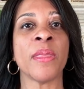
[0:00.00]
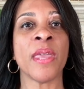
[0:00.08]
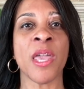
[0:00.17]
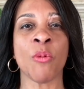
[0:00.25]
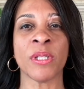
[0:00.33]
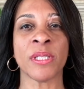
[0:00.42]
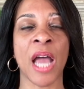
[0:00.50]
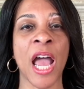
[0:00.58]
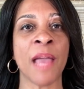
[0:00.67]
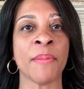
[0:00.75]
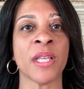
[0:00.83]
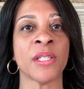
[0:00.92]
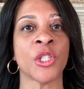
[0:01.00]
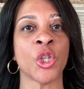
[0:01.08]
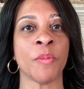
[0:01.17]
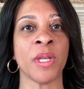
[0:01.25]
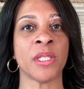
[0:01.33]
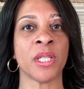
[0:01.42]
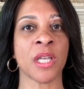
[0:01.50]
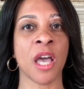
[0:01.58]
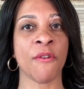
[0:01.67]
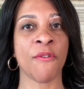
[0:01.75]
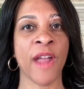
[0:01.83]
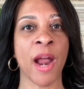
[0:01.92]
it was time consuming to
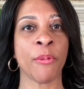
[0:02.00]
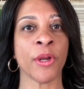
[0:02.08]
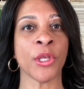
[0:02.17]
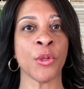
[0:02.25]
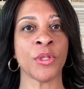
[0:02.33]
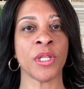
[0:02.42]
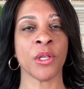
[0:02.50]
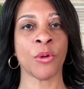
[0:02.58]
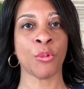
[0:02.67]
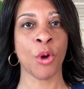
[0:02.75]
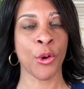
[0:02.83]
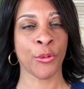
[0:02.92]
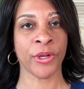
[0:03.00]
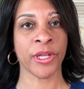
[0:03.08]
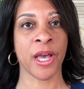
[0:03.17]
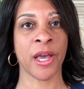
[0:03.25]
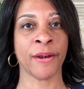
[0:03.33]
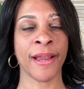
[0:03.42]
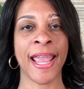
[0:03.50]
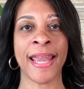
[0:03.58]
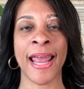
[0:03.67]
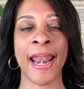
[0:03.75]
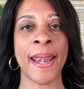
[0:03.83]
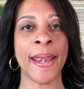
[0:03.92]
cut fabric using the rotary cutter,
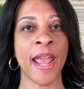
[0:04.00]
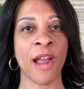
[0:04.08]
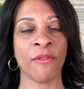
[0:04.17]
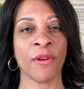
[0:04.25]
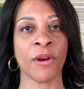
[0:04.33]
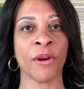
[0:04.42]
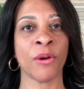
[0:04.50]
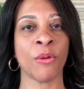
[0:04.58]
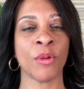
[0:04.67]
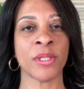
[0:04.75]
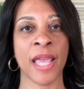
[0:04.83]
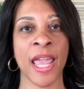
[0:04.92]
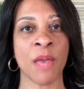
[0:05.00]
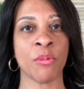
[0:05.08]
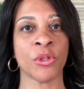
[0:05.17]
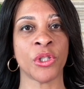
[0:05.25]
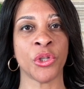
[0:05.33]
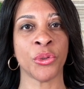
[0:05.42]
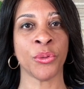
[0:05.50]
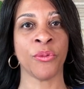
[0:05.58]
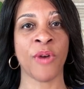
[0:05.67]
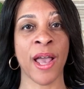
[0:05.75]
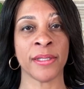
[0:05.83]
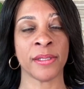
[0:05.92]
and I never was able to
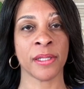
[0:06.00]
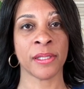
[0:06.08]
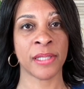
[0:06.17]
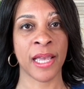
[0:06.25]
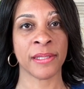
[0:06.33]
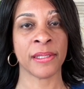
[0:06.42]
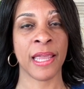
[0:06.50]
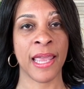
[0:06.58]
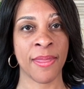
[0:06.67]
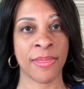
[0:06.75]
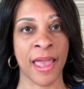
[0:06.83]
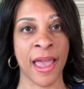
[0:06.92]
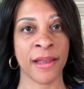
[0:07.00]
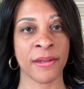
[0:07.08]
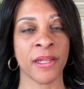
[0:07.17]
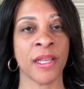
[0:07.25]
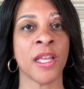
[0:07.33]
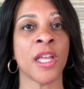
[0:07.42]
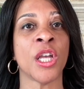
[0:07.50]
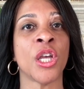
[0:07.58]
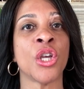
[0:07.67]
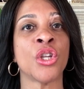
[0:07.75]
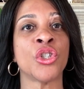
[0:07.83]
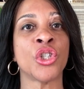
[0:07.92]
find success in that.
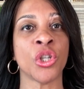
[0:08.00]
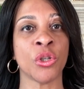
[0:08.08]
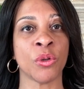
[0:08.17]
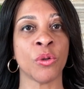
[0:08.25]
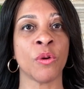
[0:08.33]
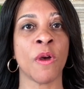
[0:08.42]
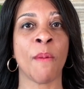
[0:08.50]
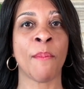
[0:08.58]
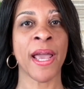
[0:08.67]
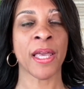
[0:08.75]
Two, my